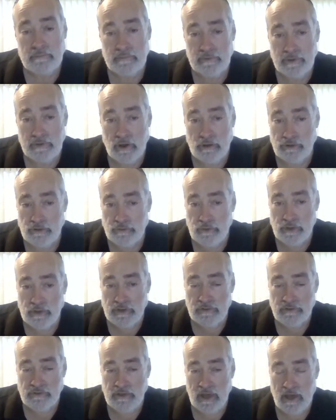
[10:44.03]
Notice what
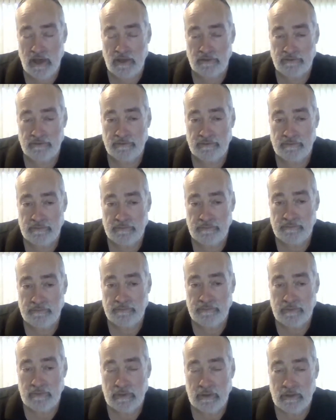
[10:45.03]
he says.
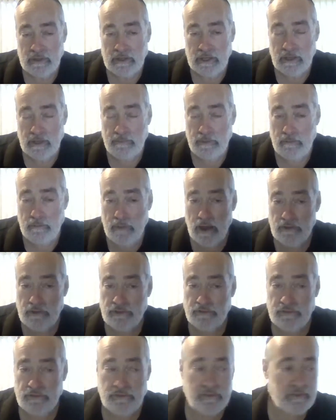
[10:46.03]
Keep in mind,
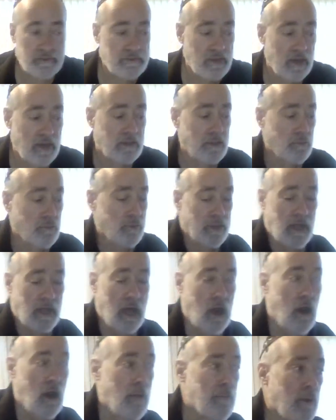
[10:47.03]
this is exactly what
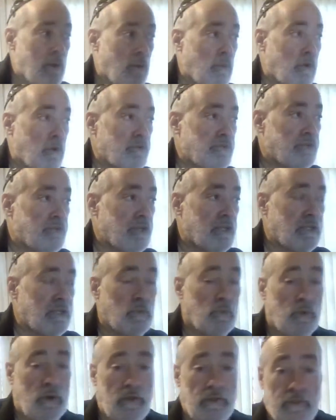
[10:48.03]
Albo was
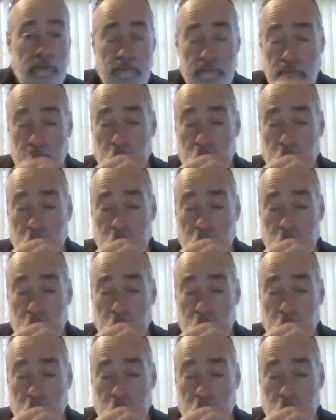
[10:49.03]
dealing with